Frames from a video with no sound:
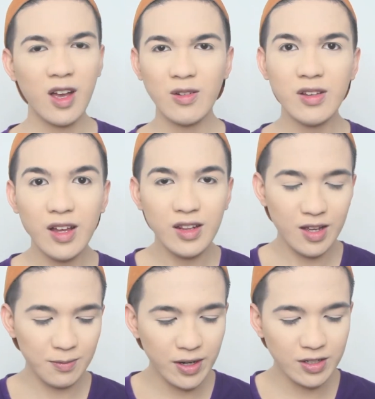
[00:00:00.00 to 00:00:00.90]
wala
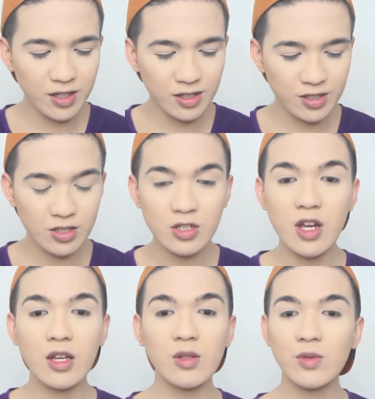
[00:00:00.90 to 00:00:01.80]
lang, para talaga siyang
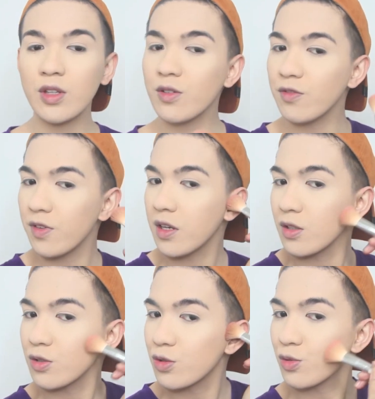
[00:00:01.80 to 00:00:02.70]
shadow ng
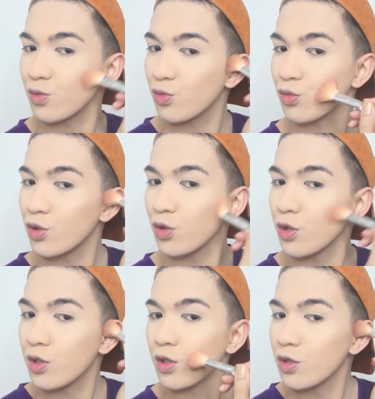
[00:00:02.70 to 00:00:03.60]
face.
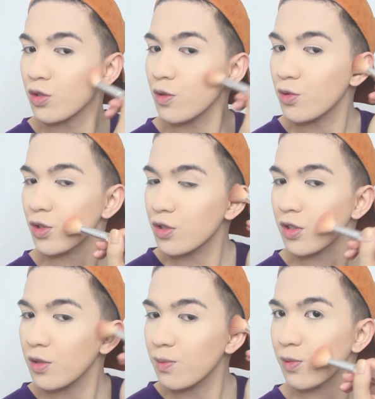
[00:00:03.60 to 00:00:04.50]
So I'm just
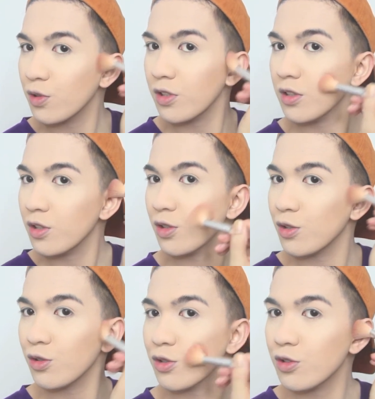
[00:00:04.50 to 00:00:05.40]
gonna put it
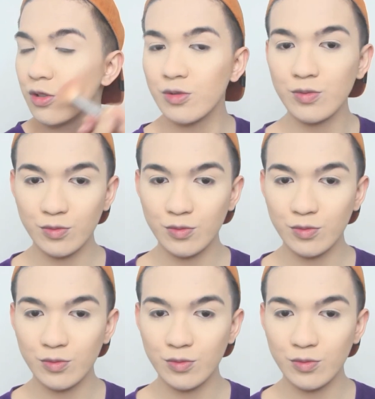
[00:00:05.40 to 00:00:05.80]
here